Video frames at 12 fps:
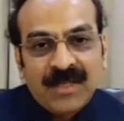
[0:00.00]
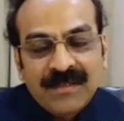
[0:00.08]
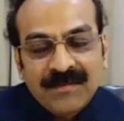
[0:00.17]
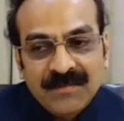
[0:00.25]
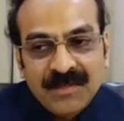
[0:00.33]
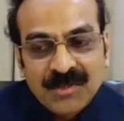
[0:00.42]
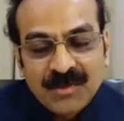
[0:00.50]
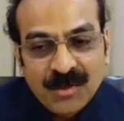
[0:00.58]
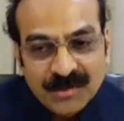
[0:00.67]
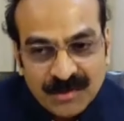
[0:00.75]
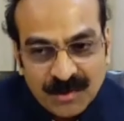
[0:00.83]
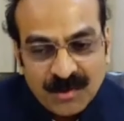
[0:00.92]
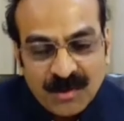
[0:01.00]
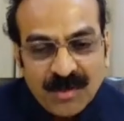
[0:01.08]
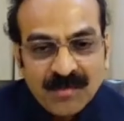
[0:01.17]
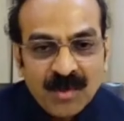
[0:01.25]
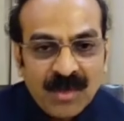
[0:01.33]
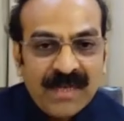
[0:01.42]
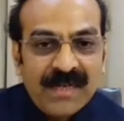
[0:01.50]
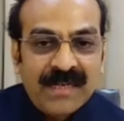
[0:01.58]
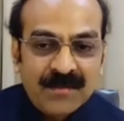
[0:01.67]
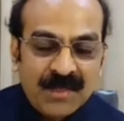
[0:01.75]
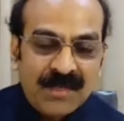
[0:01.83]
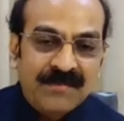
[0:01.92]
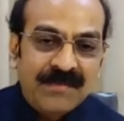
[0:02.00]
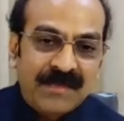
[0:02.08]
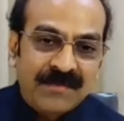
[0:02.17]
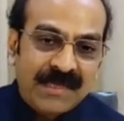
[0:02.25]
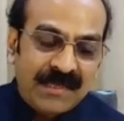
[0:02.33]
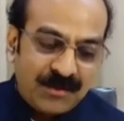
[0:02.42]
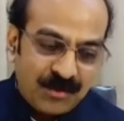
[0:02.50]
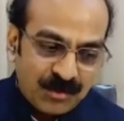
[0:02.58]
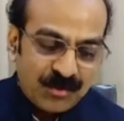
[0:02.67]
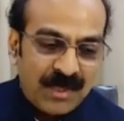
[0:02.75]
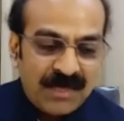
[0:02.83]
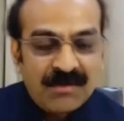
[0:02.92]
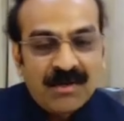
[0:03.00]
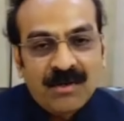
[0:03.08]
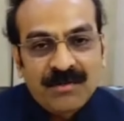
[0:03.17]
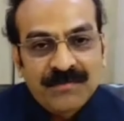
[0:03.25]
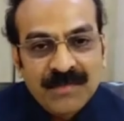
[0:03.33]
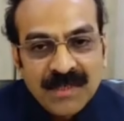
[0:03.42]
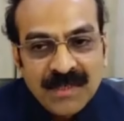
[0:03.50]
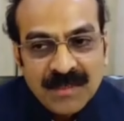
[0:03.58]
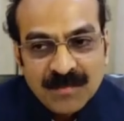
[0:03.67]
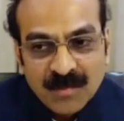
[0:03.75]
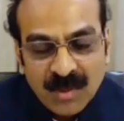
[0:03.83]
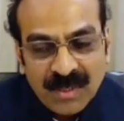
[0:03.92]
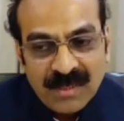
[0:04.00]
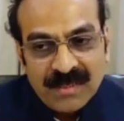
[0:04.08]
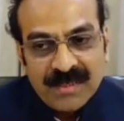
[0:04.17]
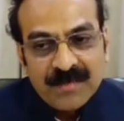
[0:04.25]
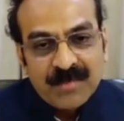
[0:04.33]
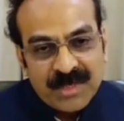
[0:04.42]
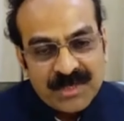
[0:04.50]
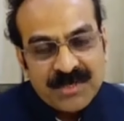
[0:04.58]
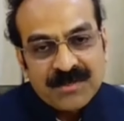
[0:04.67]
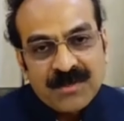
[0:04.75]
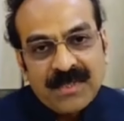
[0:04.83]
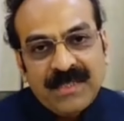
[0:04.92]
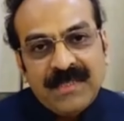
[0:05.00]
which is also called Mughal enamel when, when it used to have a lot of Mughal impressions on it.